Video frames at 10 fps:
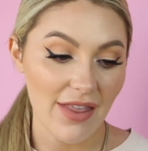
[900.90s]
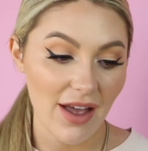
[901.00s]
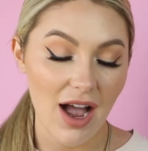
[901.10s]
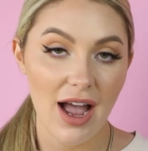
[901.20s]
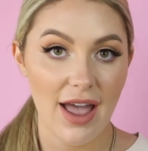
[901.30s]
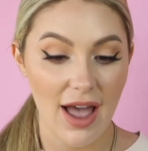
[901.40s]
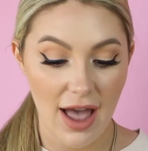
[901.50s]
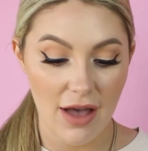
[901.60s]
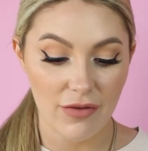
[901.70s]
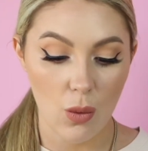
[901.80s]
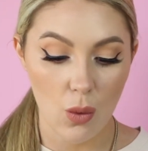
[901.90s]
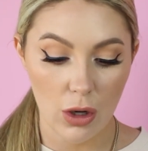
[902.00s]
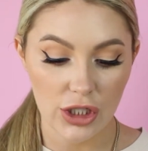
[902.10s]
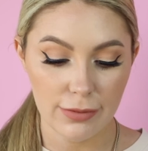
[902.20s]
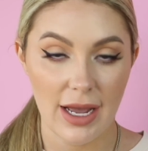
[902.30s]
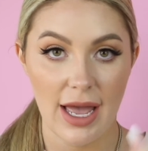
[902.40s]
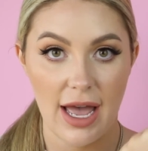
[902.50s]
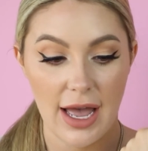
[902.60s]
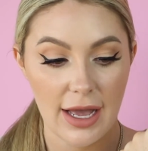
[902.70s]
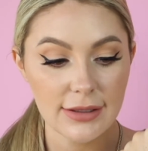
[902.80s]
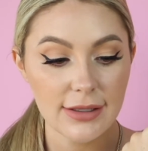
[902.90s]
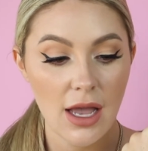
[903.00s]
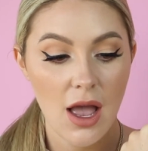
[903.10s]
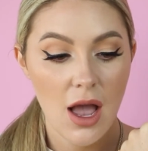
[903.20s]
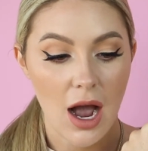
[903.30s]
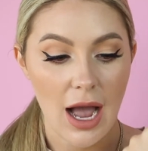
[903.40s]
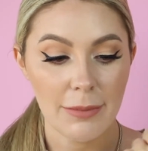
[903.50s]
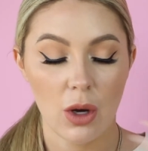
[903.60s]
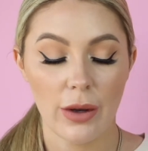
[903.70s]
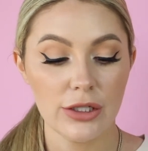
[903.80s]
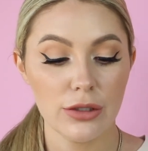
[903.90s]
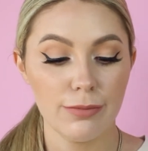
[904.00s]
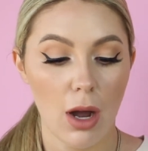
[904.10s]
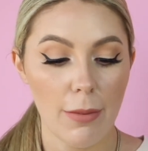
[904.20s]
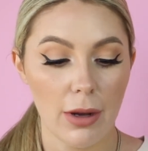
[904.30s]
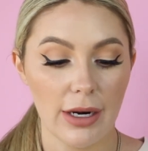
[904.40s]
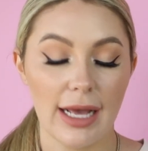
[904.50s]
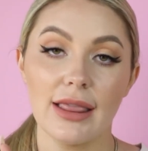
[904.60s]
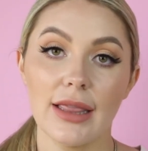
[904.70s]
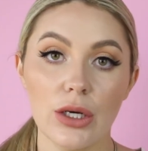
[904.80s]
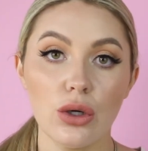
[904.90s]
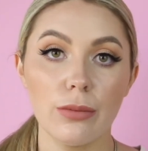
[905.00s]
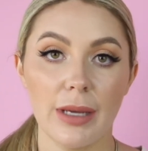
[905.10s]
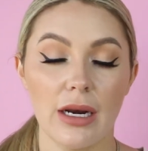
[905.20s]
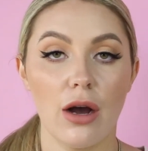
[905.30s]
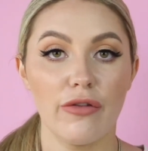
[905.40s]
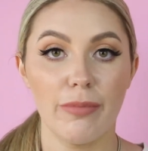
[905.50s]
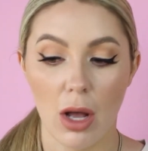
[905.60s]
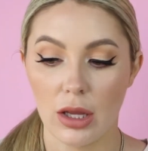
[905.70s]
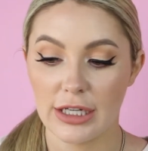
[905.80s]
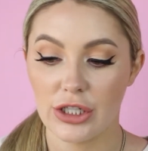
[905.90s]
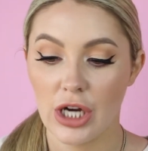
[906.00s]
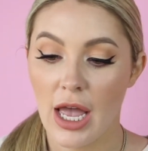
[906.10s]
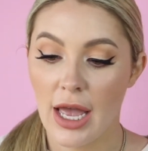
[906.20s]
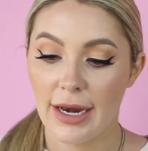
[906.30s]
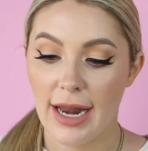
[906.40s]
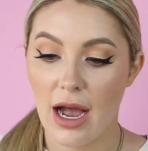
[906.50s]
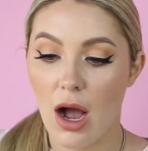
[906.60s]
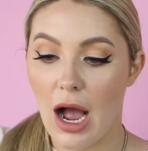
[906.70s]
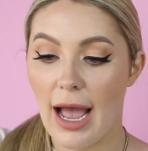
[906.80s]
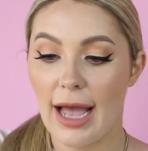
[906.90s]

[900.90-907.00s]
that I have washed my hands, I'm going to pop on a little bit of polish. Now, I